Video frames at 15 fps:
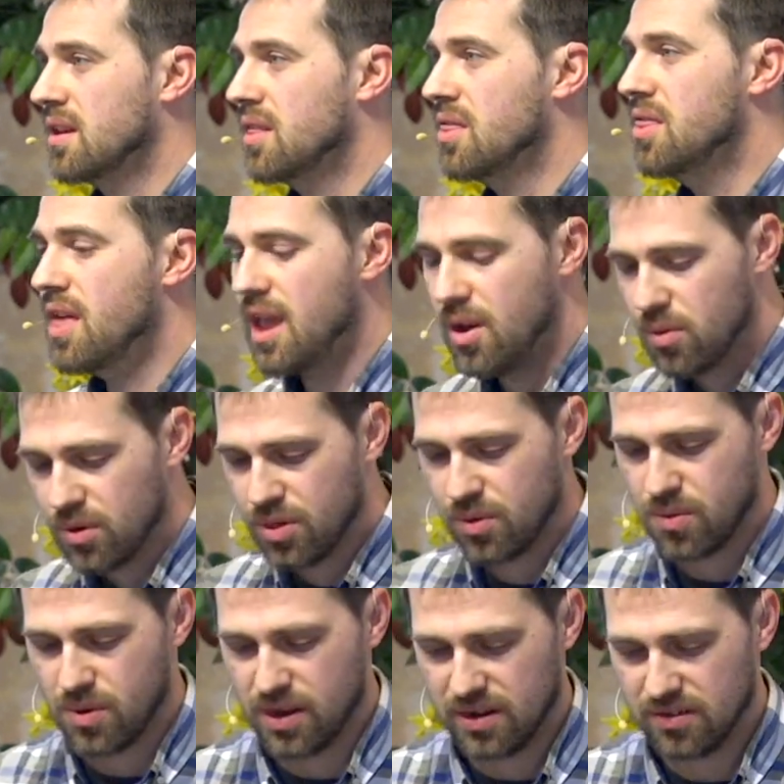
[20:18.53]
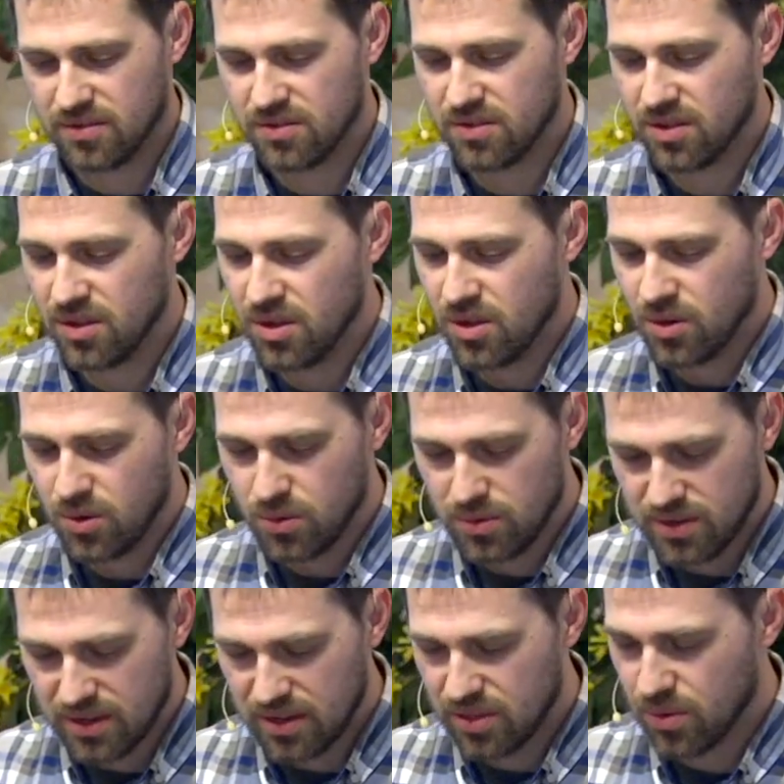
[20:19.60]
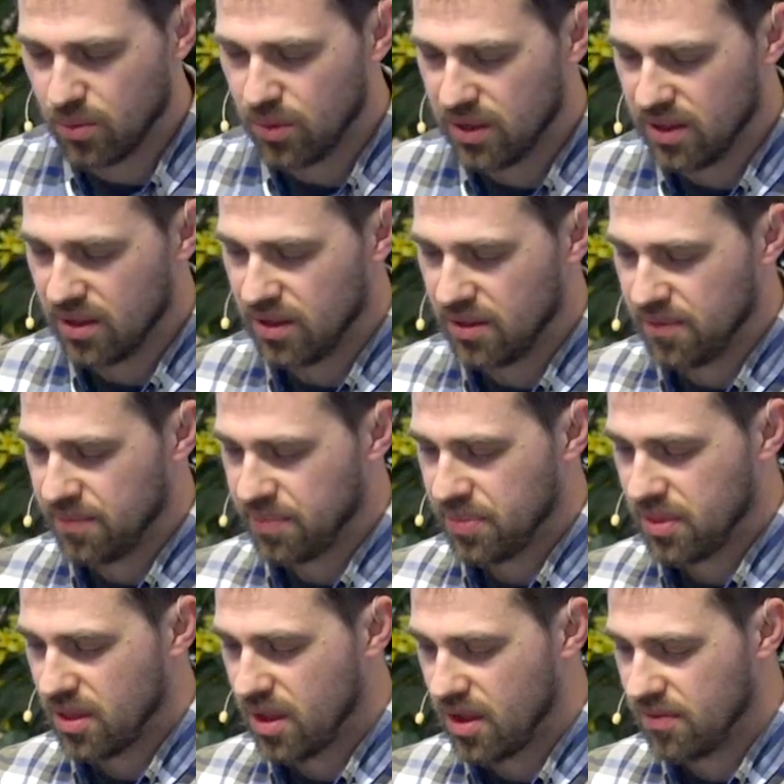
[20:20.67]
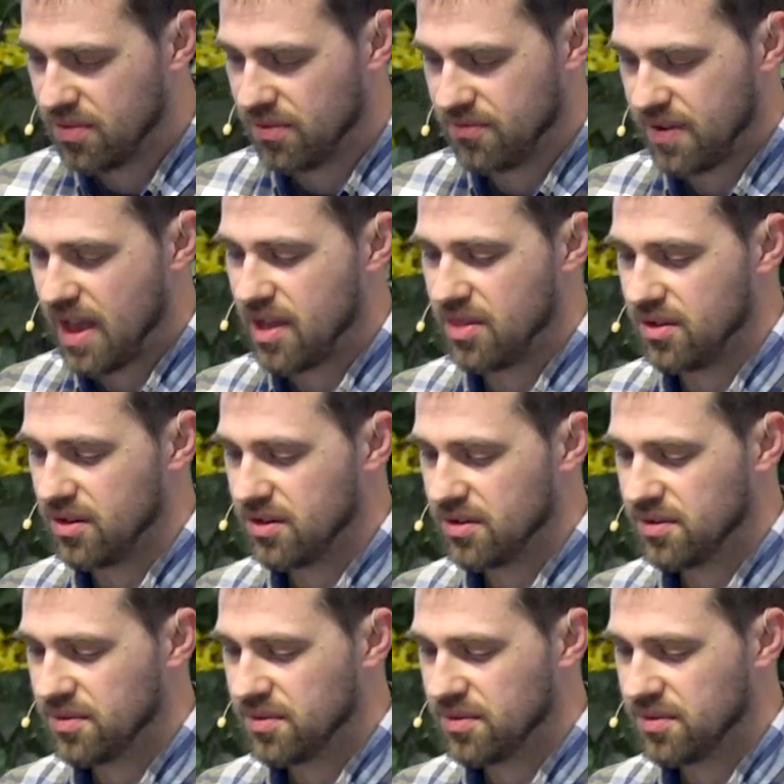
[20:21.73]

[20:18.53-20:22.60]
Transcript: They were the ones who did the will of the Father.